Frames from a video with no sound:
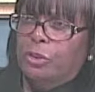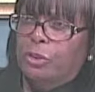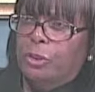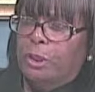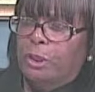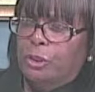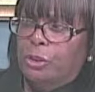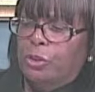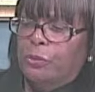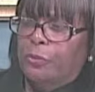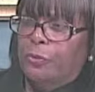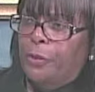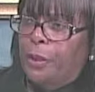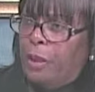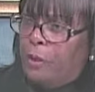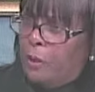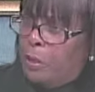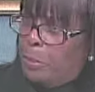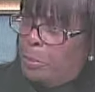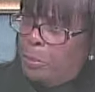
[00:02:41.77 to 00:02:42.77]
that is
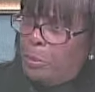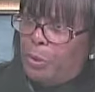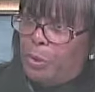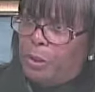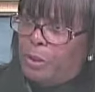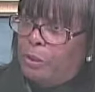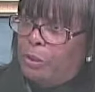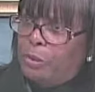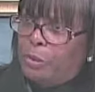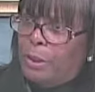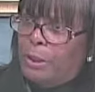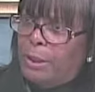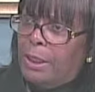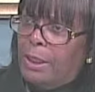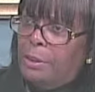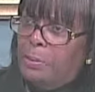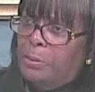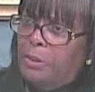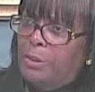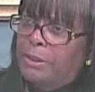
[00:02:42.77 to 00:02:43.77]
very important to our
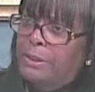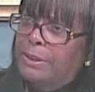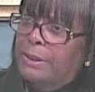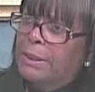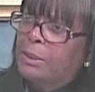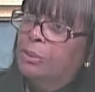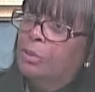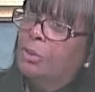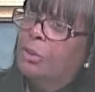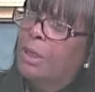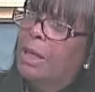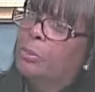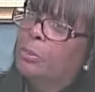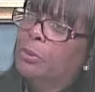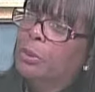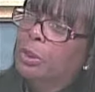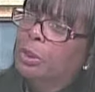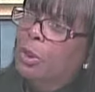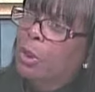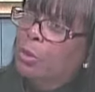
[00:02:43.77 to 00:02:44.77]
library is the
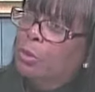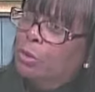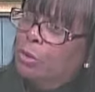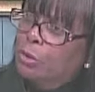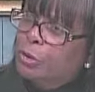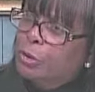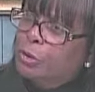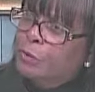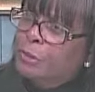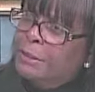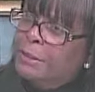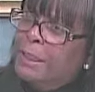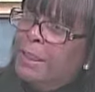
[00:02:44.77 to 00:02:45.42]
interlibrary loan service.